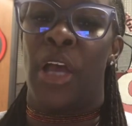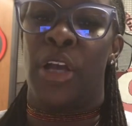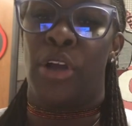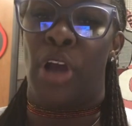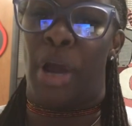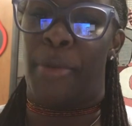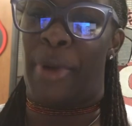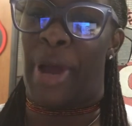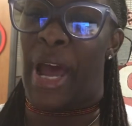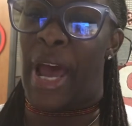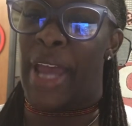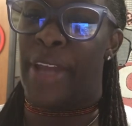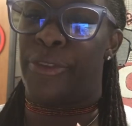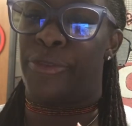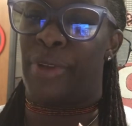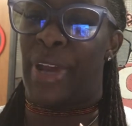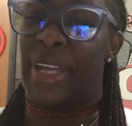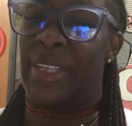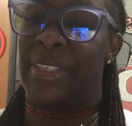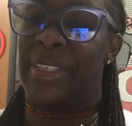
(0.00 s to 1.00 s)

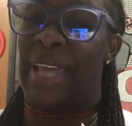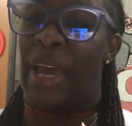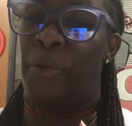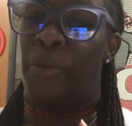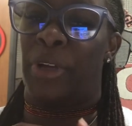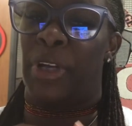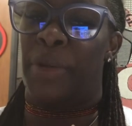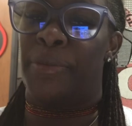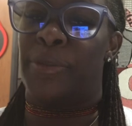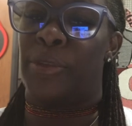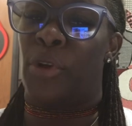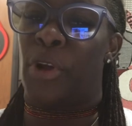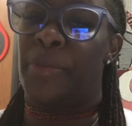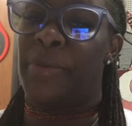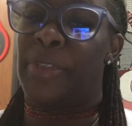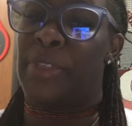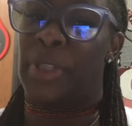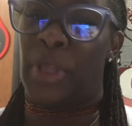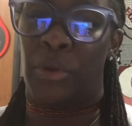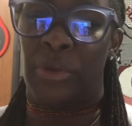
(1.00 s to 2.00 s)
carbohydrates that will absorb
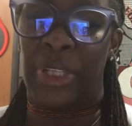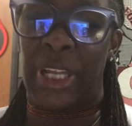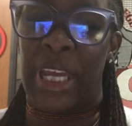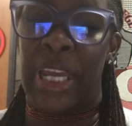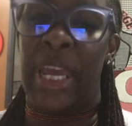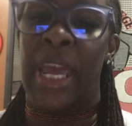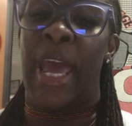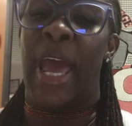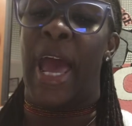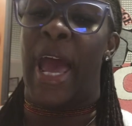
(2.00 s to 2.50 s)
slowly